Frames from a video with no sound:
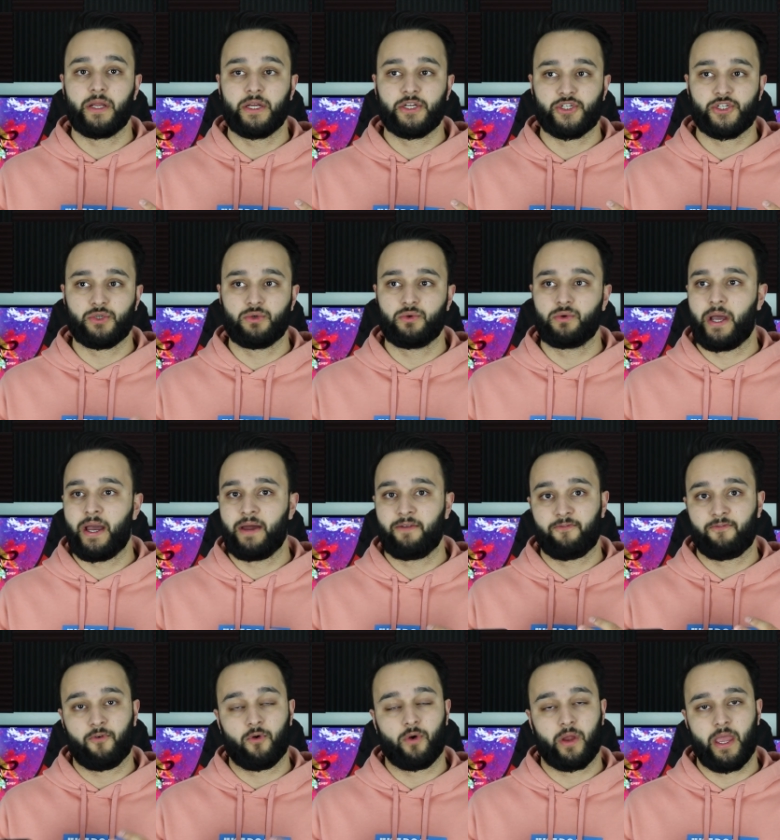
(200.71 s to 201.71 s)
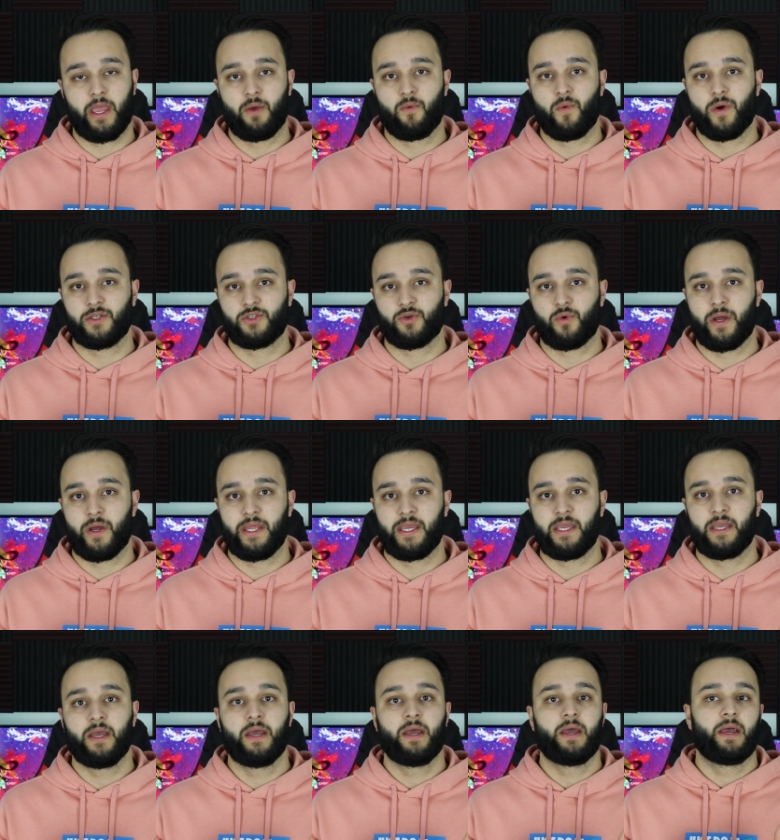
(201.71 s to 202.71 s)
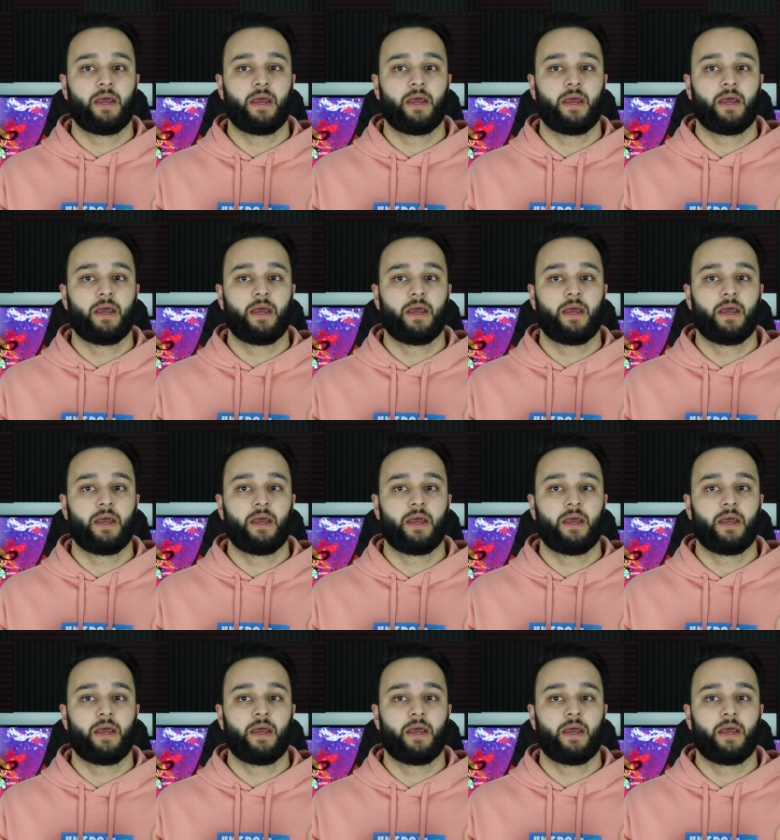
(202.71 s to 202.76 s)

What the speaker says: issue at 4K 120.